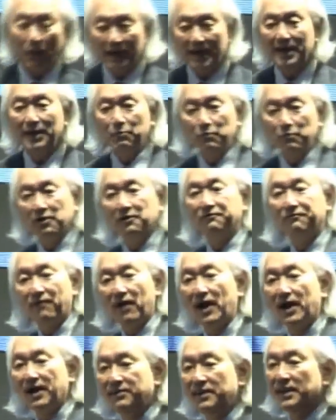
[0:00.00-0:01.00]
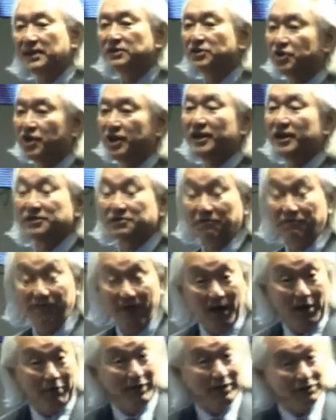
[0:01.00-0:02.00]
We will find these genes
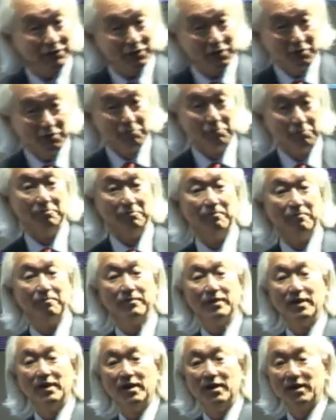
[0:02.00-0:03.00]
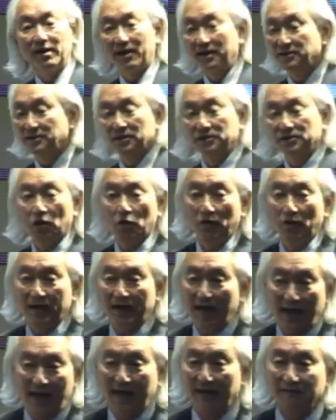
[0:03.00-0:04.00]
very soon because there's
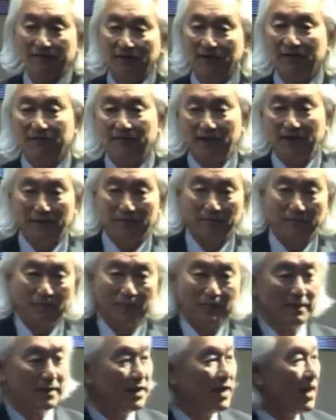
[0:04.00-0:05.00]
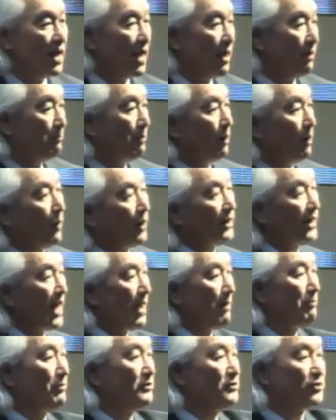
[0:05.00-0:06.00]
only a handful of them. But what
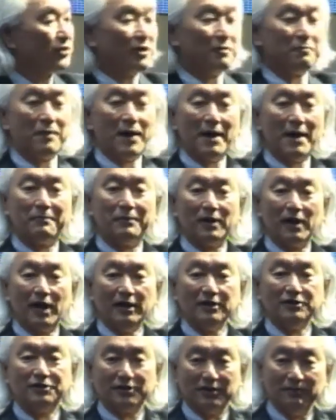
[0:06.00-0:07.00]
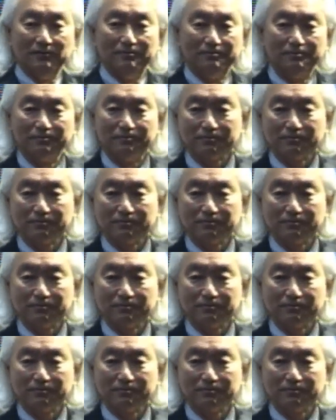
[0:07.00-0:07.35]
happens to the population?